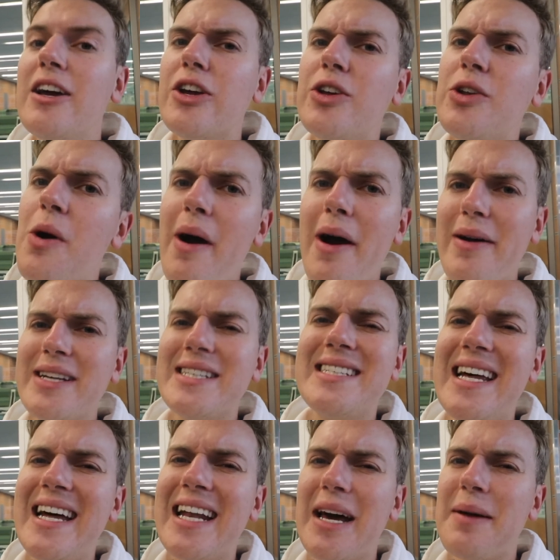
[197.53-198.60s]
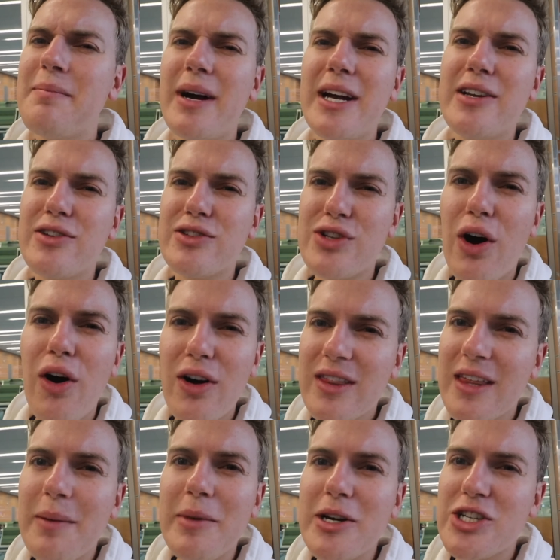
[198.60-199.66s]
you know how I said I might not talk
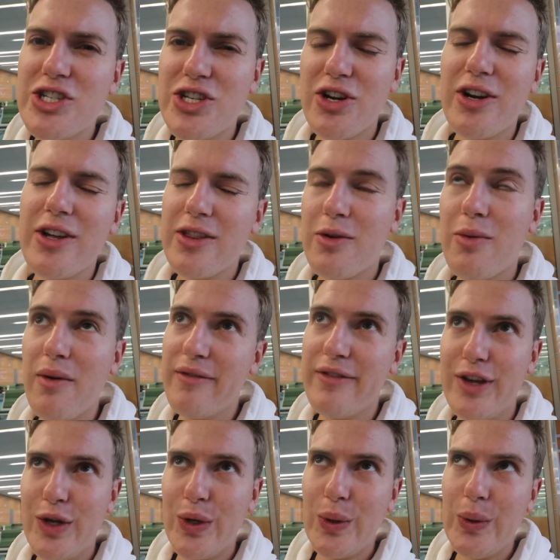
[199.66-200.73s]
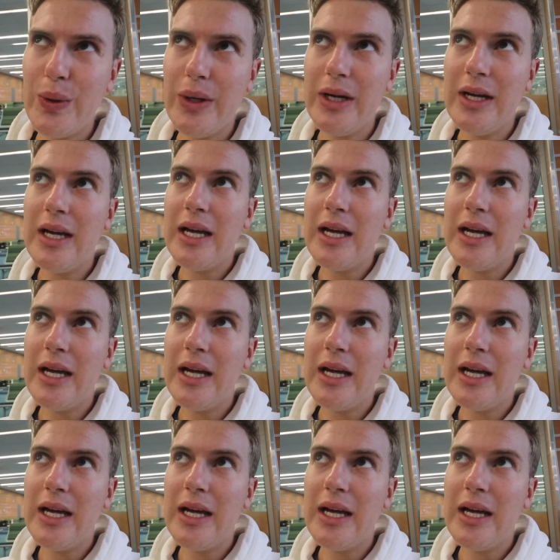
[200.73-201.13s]
that much during the review?